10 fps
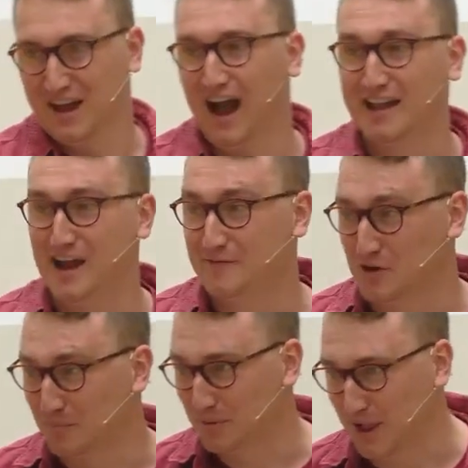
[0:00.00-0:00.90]
and I have to
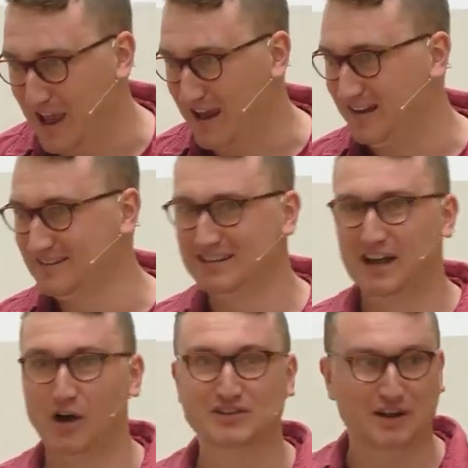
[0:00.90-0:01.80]
complain
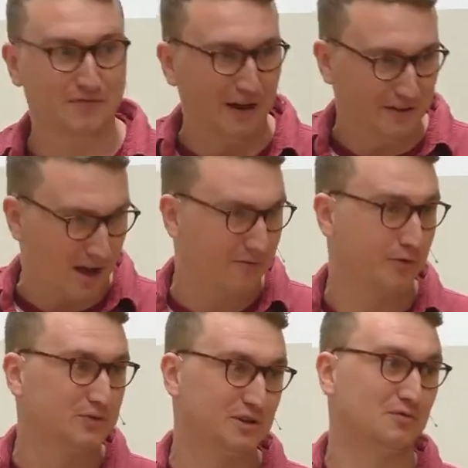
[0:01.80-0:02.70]
until I finally get
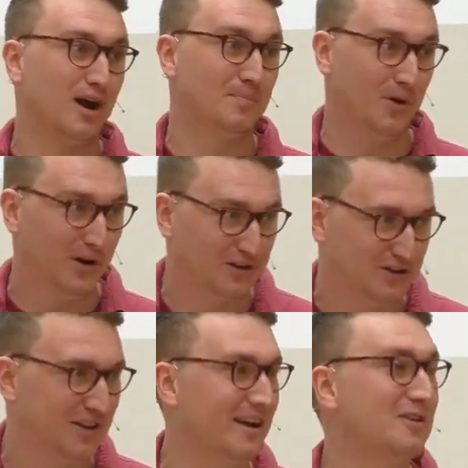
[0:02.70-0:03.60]
through to the right
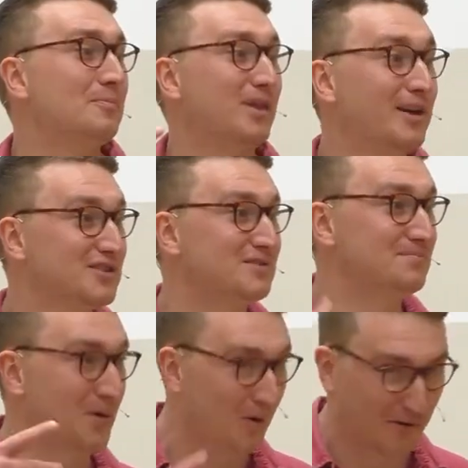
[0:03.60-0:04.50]
person and then complain some
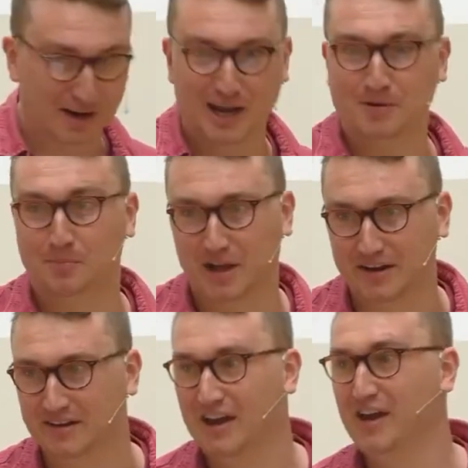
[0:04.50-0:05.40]
more and keep
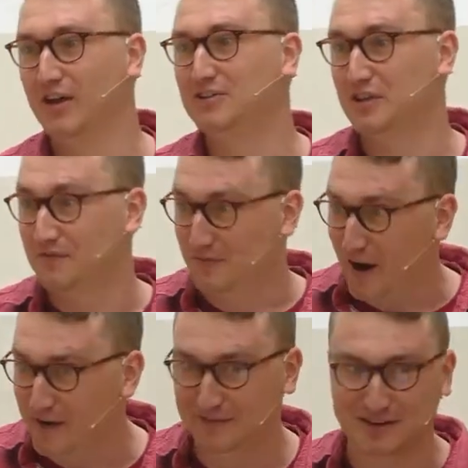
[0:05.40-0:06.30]
complaining until they
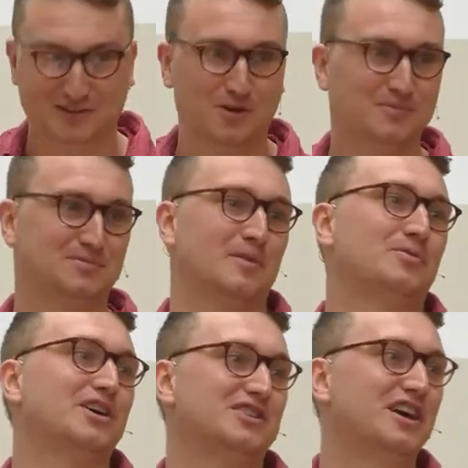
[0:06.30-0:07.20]
finally succumb to the
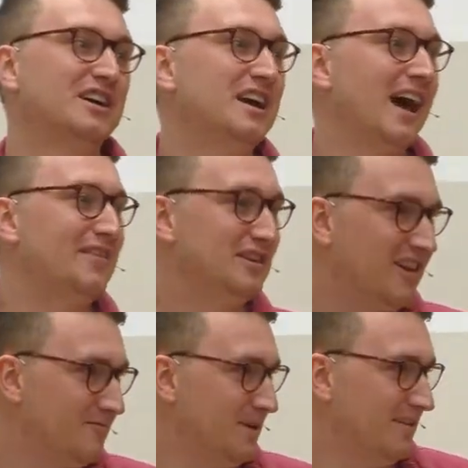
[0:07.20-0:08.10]
pressure and they
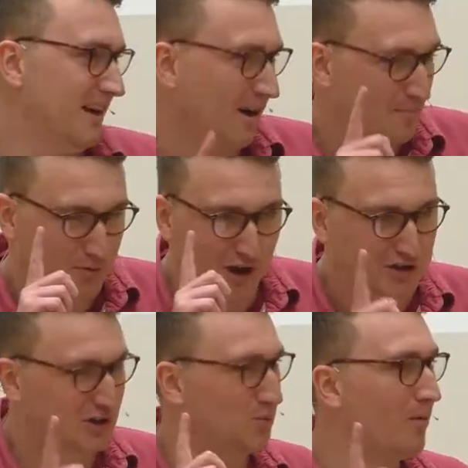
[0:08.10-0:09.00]
give me that
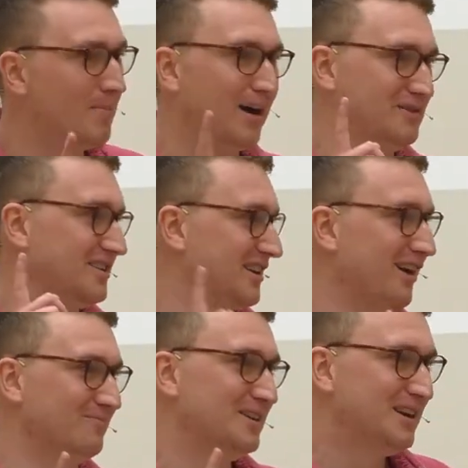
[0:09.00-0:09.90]
precious £1
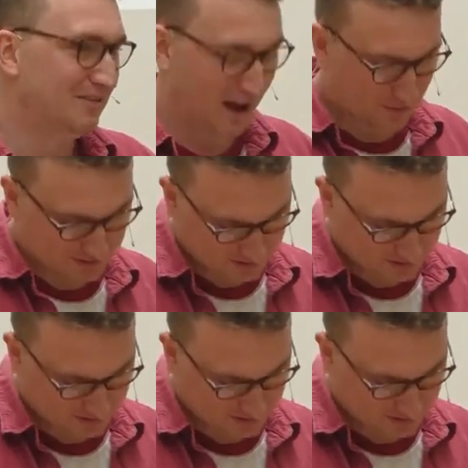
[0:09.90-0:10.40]
discount that I was